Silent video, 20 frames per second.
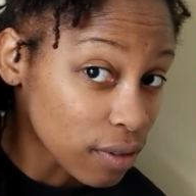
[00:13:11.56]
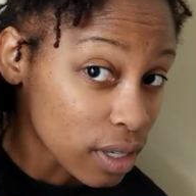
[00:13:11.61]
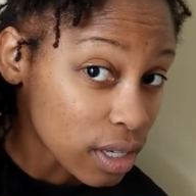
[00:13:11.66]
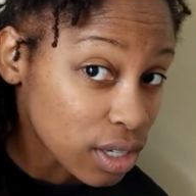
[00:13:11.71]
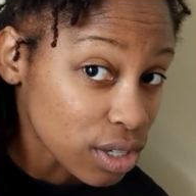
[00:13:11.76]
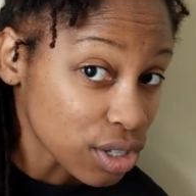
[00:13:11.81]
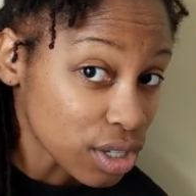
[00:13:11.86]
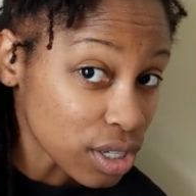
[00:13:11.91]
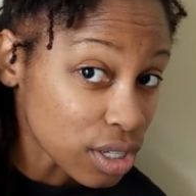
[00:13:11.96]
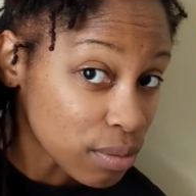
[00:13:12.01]

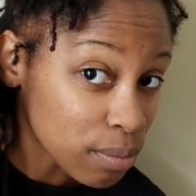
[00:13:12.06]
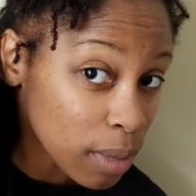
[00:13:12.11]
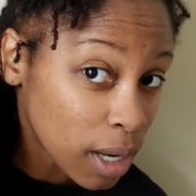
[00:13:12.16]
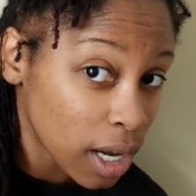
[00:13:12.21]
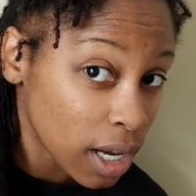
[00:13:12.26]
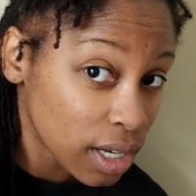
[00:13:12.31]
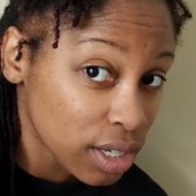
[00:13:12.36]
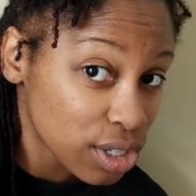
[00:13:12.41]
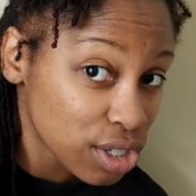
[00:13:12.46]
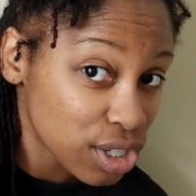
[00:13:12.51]
Finish this
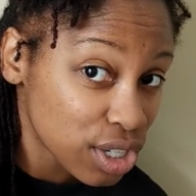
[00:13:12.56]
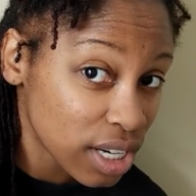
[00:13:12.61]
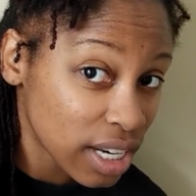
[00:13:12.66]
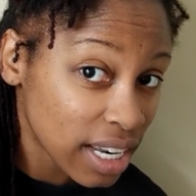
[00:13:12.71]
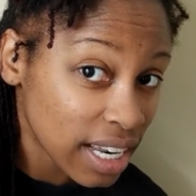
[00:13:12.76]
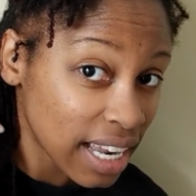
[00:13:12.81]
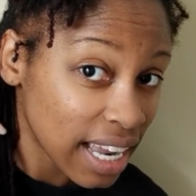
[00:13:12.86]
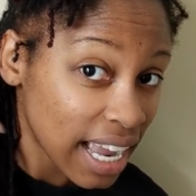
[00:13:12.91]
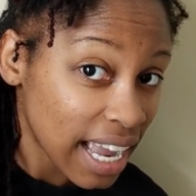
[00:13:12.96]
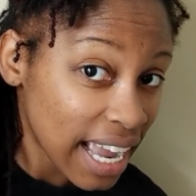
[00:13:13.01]
much.
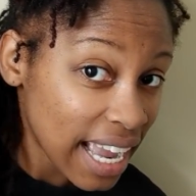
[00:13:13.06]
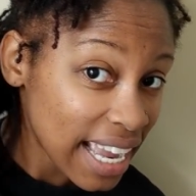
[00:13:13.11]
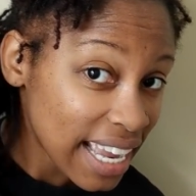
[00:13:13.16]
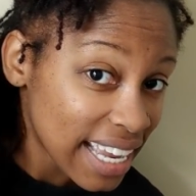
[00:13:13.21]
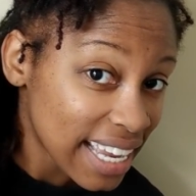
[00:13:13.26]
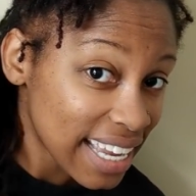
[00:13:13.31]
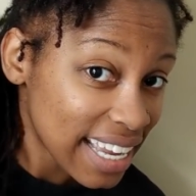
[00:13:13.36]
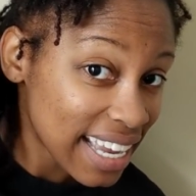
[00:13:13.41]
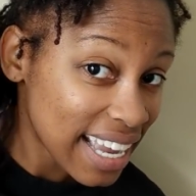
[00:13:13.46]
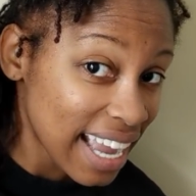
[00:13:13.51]

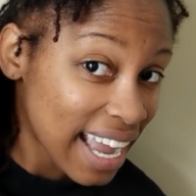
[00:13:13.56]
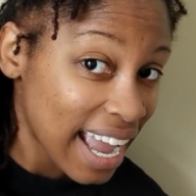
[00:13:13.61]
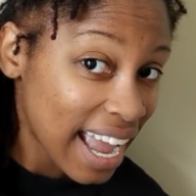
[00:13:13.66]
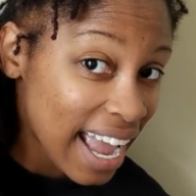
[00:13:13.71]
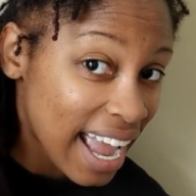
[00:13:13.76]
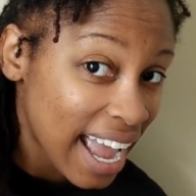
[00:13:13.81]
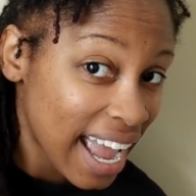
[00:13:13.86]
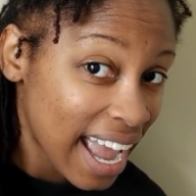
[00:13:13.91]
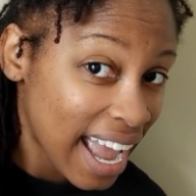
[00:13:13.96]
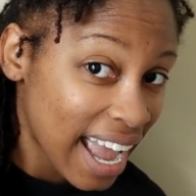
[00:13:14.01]

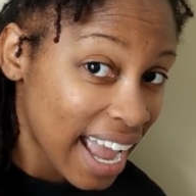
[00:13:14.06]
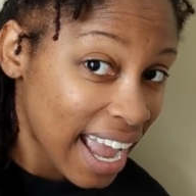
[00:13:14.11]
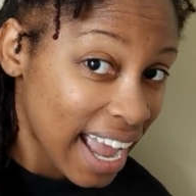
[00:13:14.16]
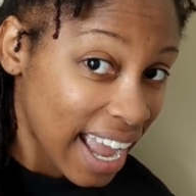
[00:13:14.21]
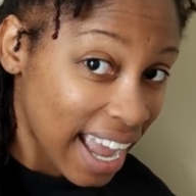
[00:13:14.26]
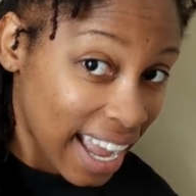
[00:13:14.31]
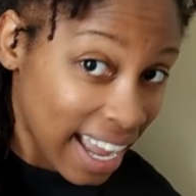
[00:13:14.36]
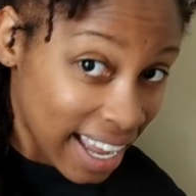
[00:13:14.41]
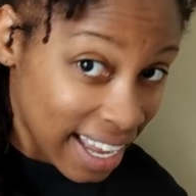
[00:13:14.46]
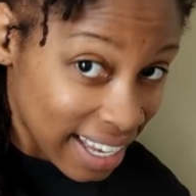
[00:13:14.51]

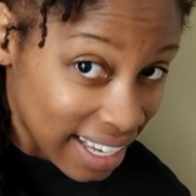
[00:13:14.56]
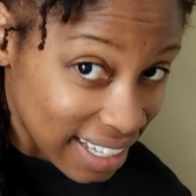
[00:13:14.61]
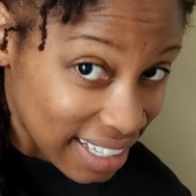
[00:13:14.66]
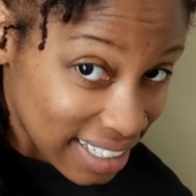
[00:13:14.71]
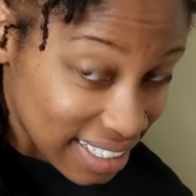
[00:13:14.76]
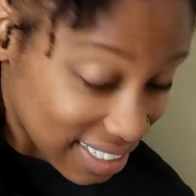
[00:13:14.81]
Yay!